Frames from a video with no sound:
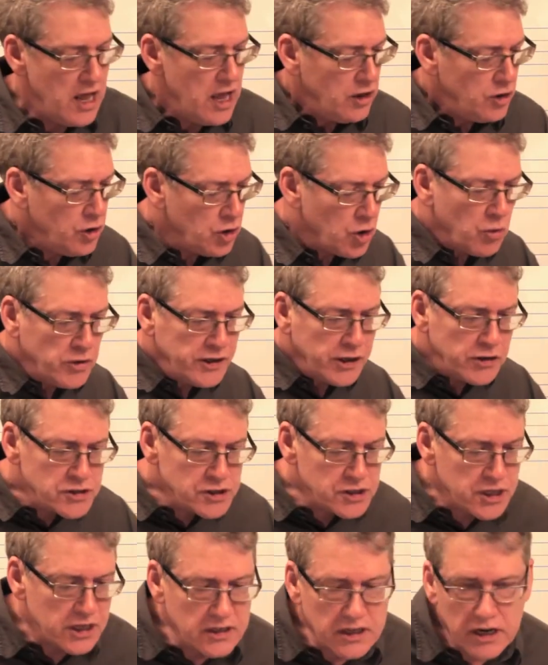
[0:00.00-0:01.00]
You know, when you're
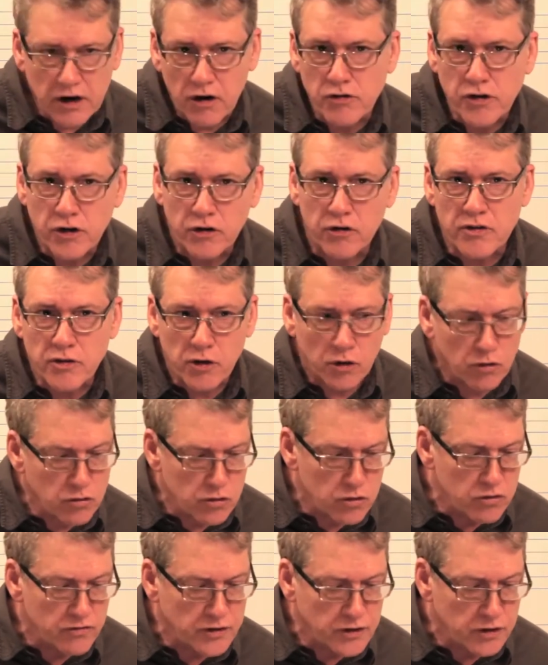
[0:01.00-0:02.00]
sitting there and you're in the
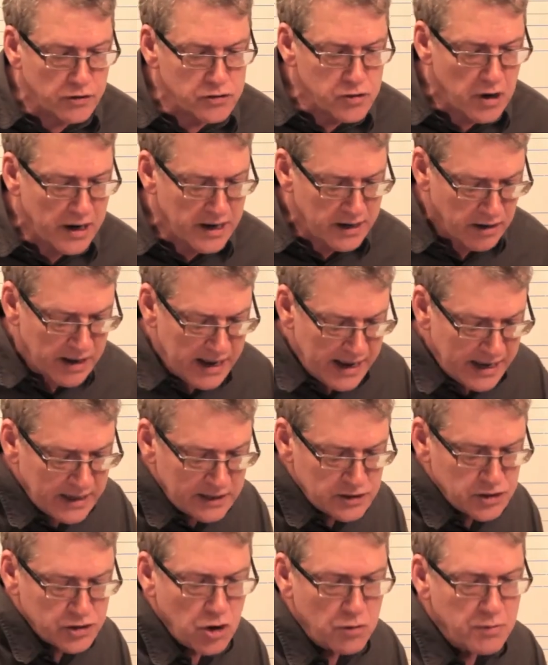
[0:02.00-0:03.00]
groove and you're trying to,
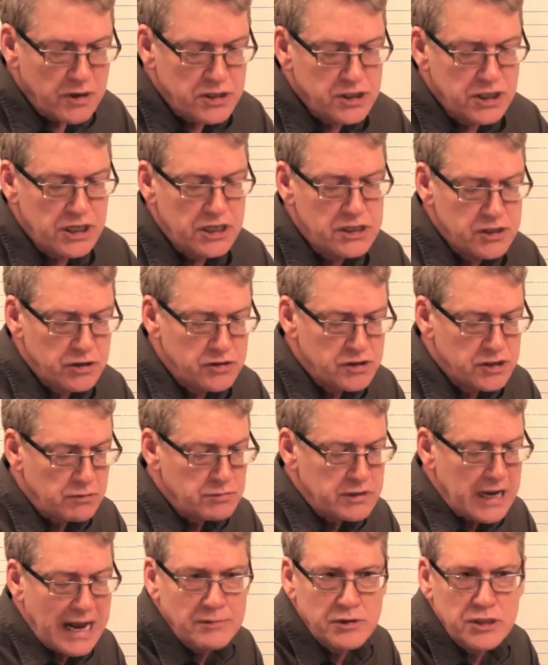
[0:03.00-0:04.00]
it's so much easier
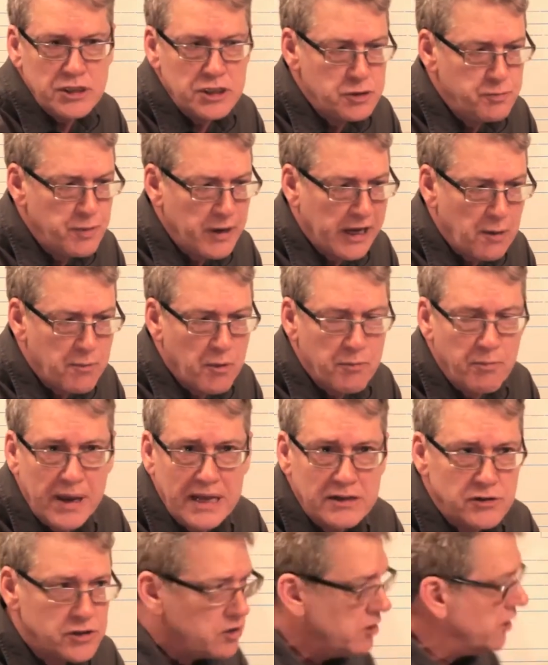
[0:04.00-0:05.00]
sometimes to just pick up a
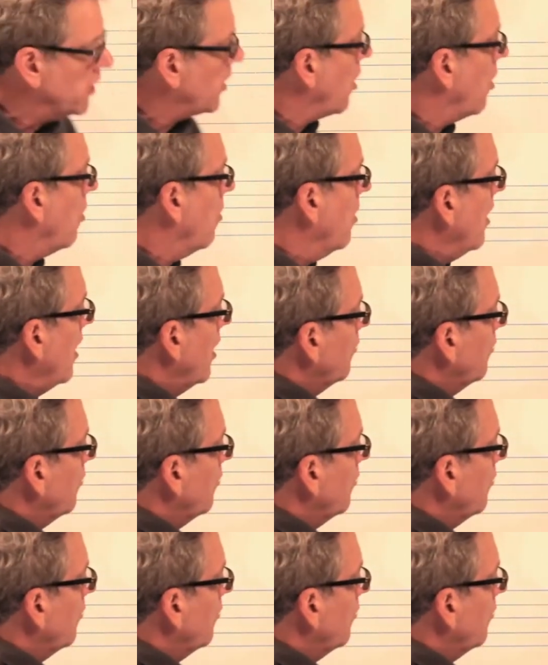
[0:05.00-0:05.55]
pencil and go,